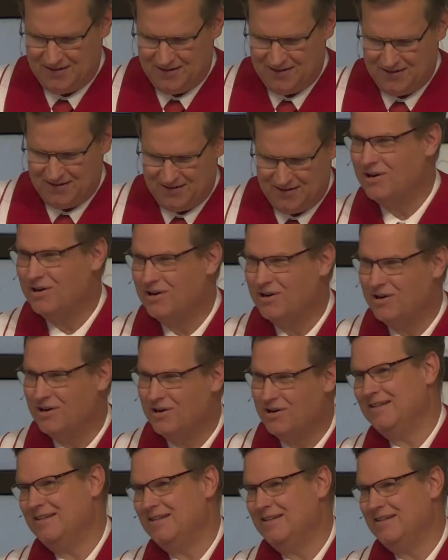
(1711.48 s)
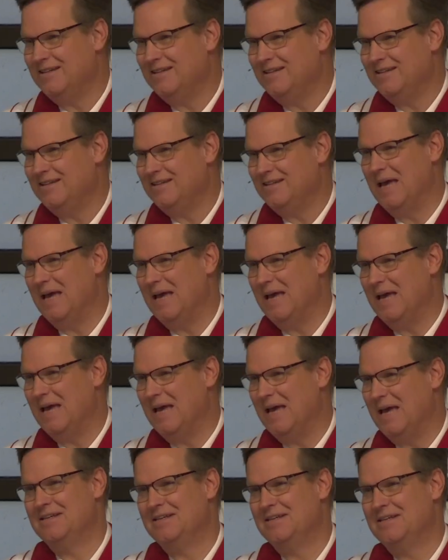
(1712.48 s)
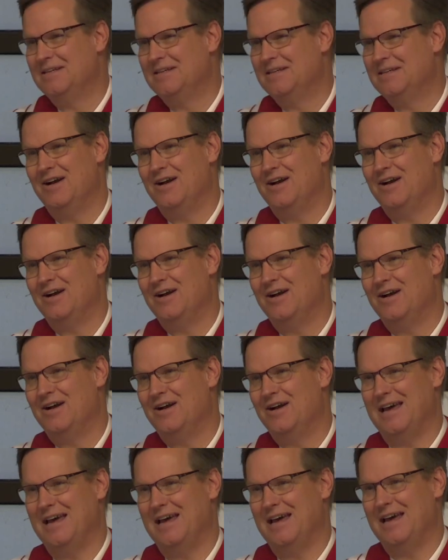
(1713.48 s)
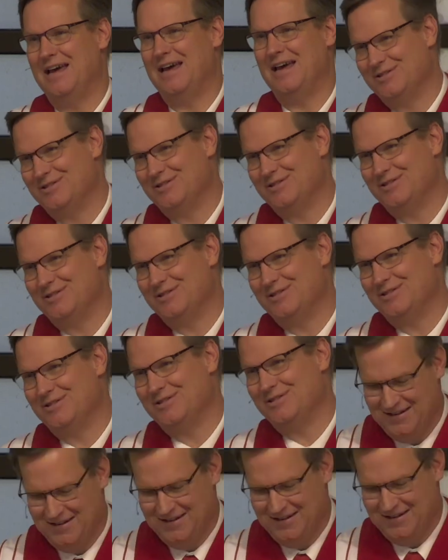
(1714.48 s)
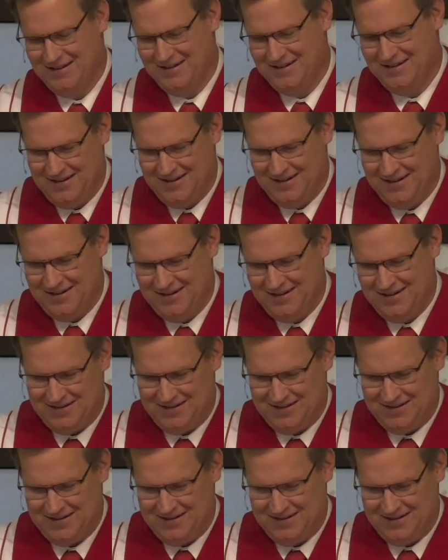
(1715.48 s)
loyally paid their taxes to the